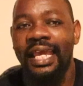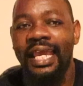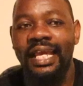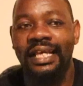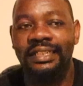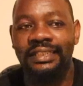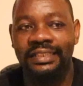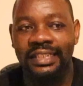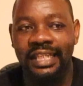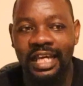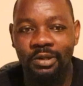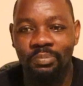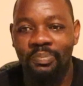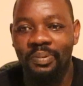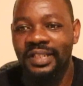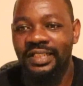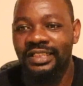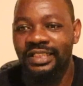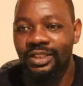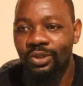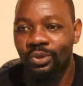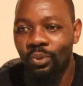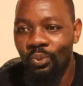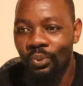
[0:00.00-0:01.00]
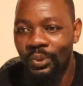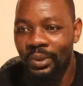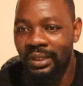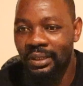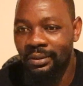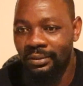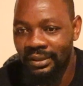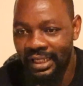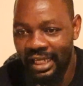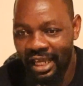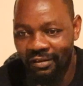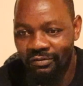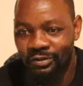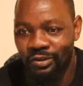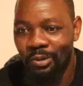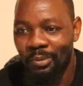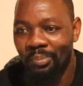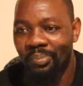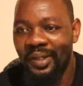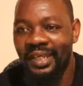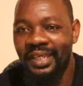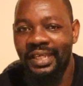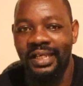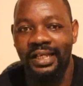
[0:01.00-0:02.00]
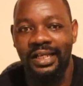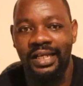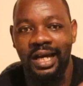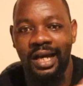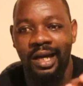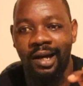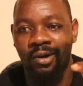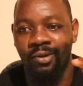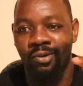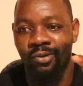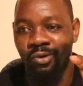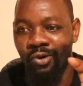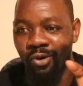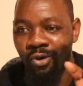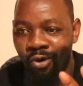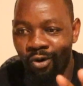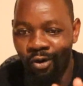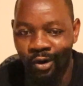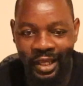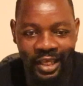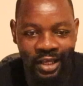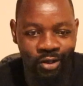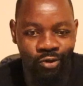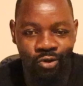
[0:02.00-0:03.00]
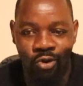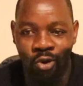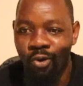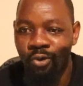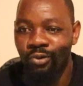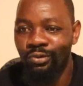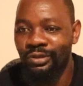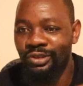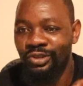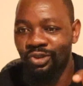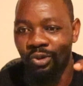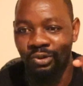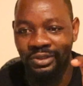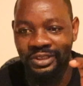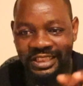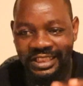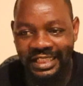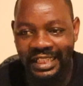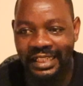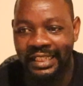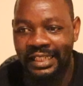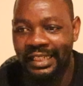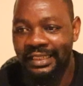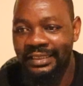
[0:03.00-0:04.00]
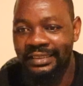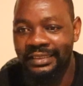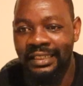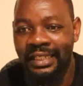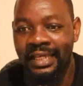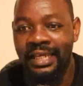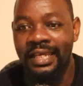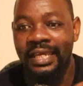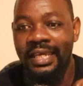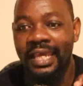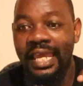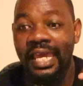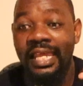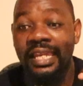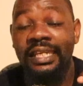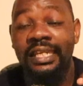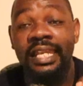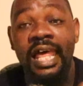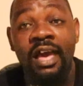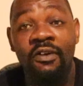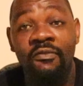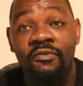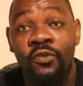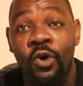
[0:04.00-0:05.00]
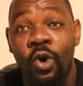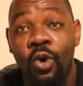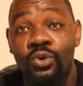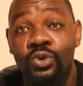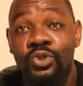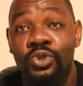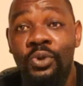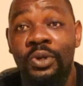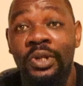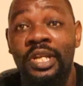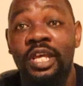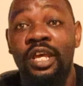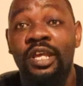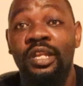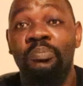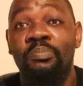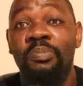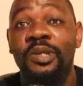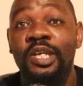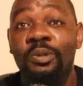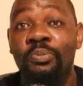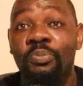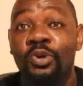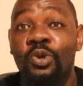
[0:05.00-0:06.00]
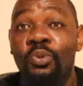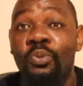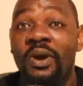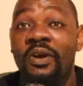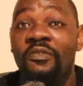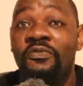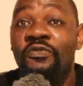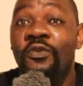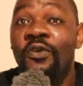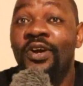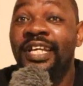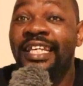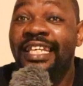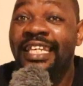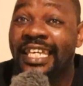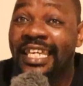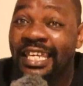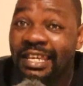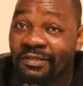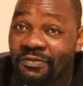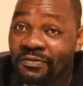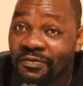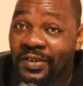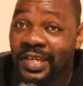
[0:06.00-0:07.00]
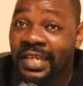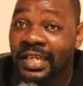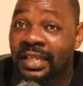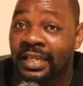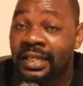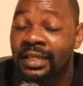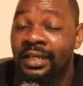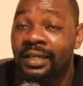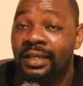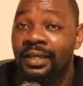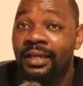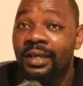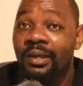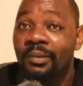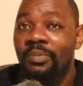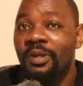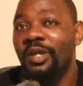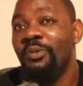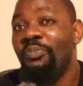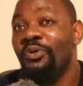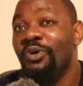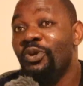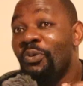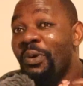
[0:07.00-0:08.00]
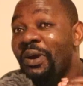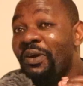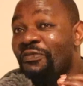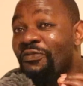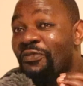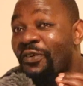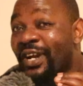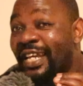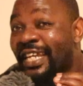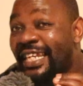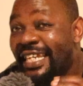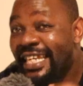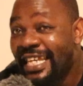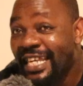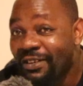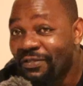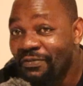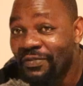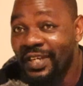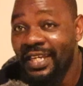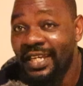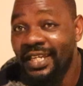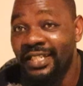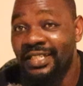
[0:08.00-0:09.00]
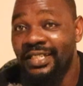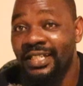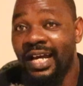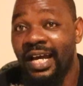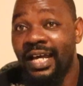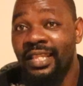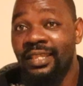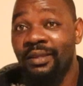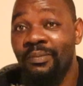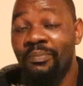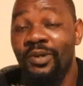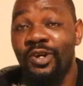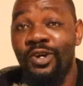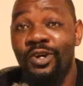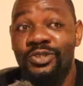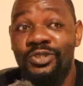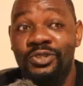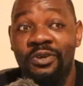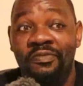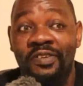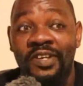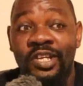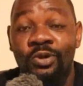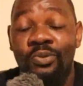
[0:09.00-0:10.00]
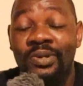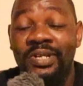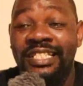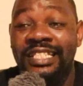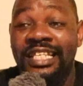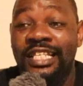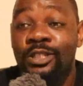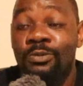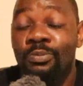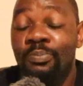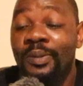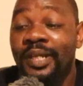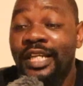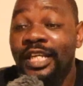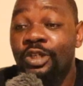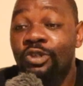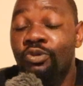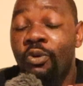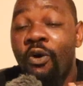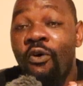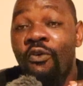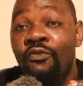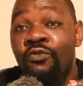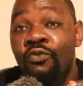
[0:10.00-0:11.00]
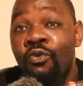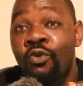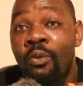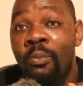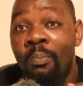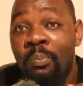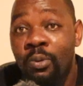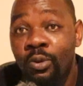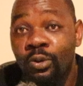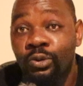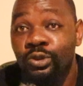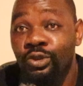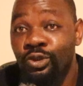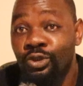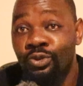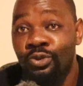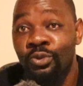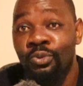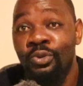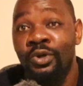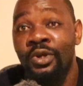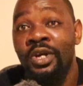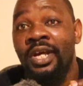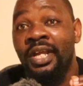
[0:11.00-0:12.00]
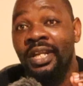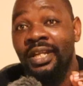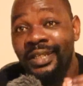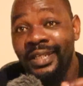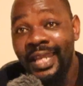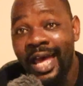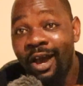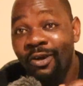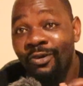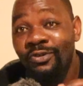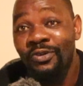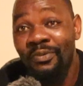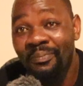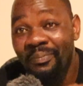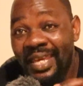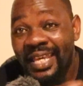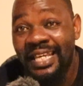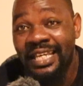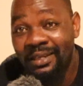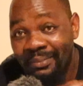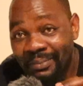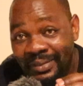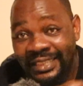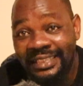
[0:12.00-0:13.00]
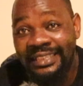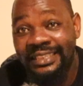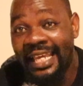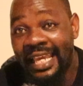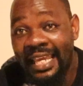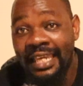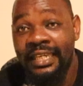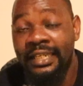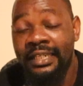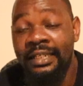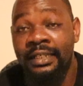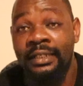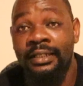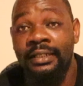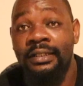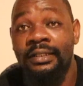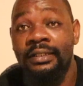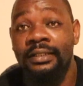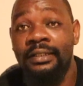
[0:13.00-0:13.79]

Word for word: and that person will have to pay a cow or a goat or chickens. And life goes on, and people were forgiving. People were forgiving each other because of it was the spirit of Ubuntu. Now you make a mistake